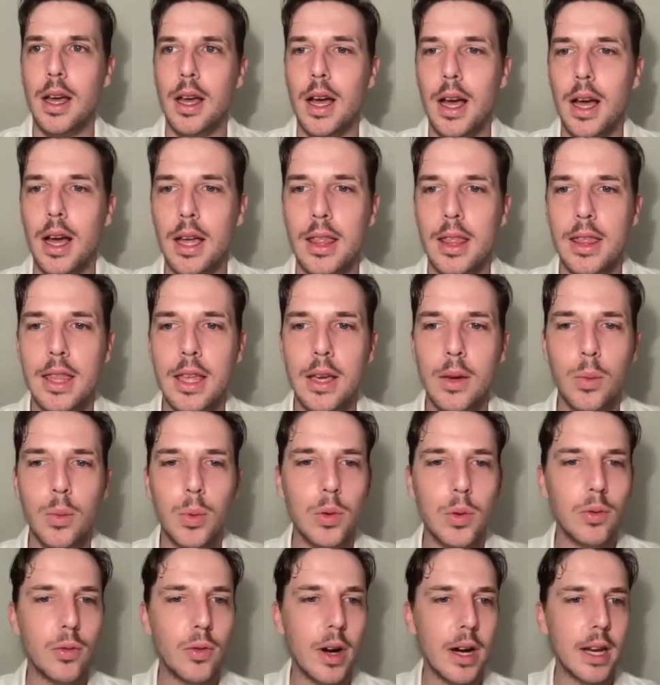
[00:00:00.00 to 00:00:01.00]
I think
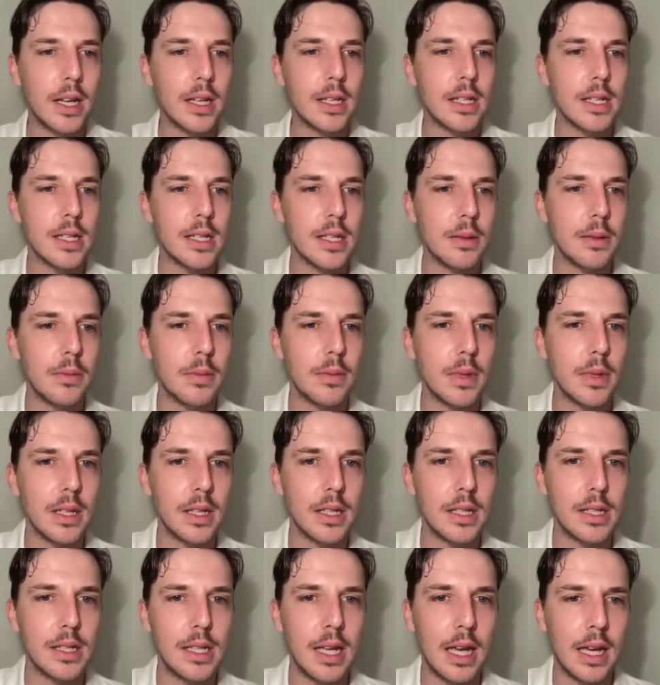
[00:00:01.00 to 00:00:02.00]
we've run into some
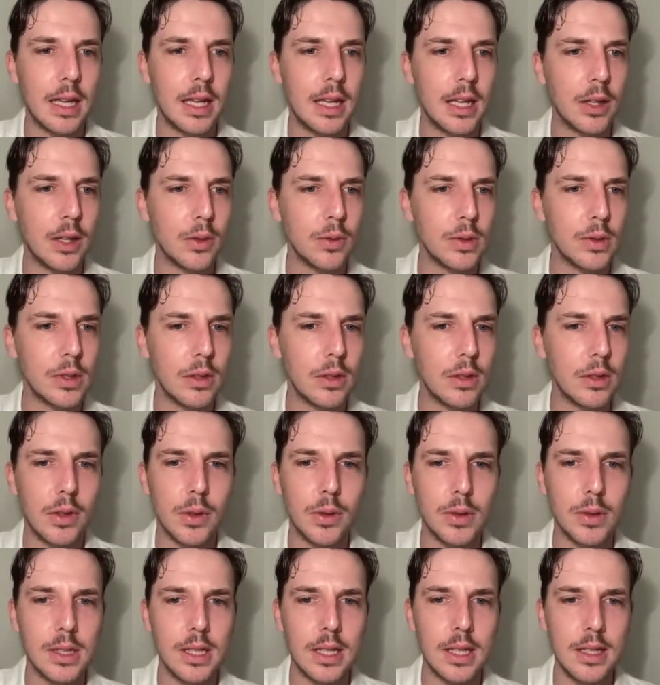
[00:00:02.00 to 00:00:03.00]
technical
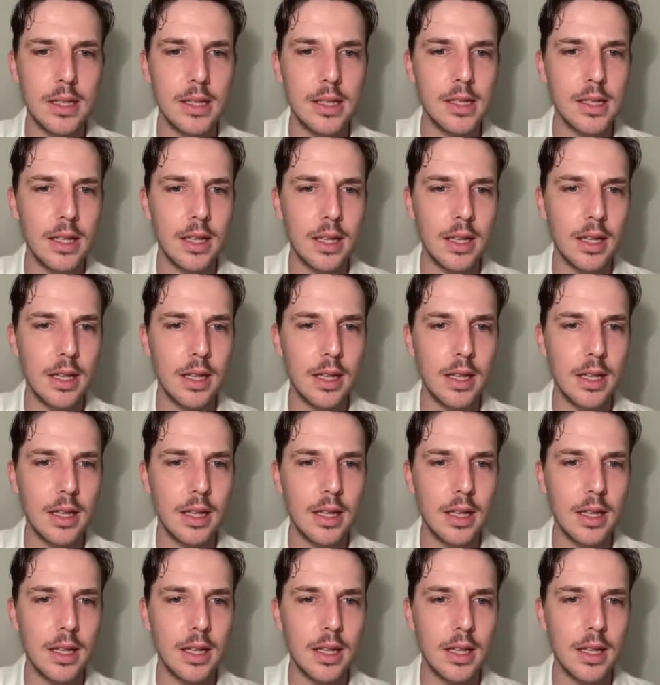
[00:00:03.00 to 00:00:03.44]
difficulties.